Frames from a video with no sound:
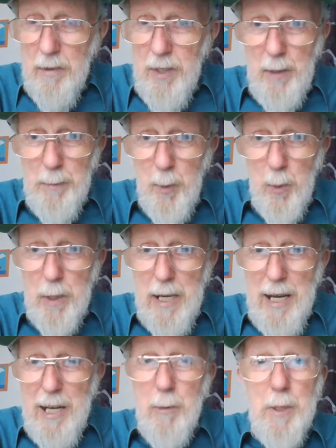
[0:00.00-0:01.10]
Therefore,
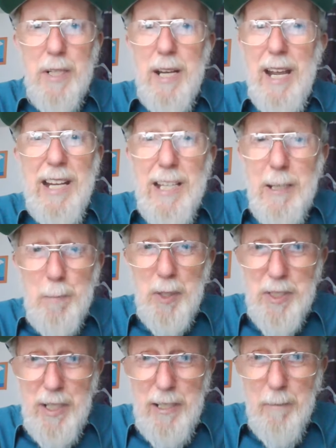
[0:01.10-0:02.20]
how can
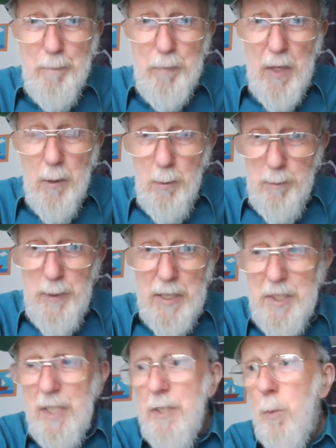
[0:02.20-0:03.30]
anybody who
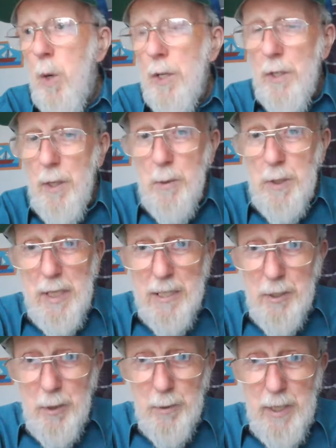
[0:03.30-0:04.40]
fits into one of those
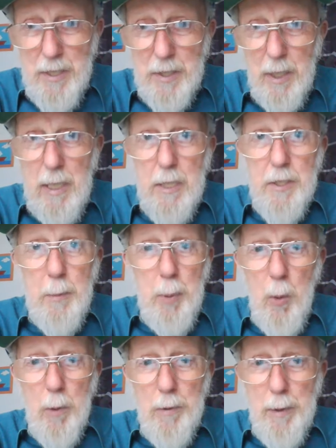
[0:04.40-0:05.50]
categories
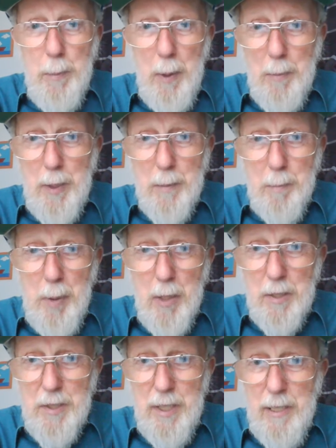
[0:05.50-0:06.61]
support the Republican
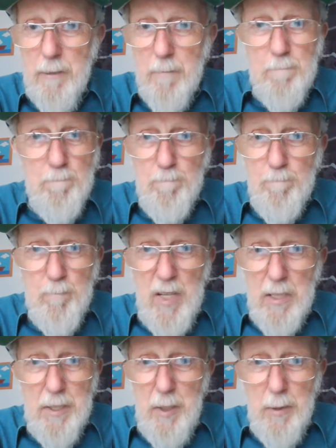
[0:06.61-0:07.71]
Party?
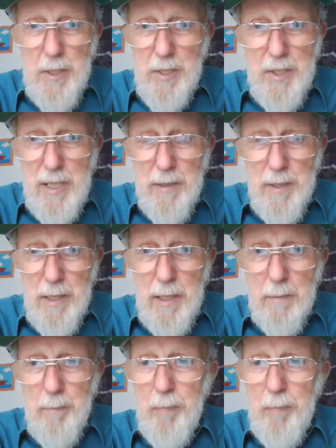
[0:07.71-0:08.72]
I don't understand that.